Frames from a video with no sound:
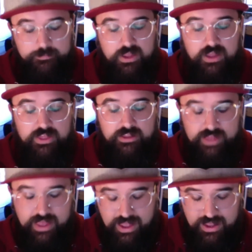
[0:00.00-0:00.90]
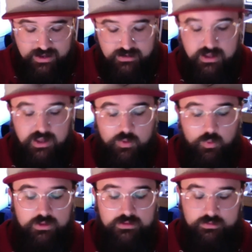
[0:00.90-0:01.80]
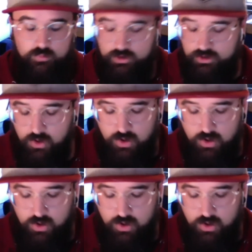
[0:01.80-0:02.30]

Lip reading: And then at the end, we'll go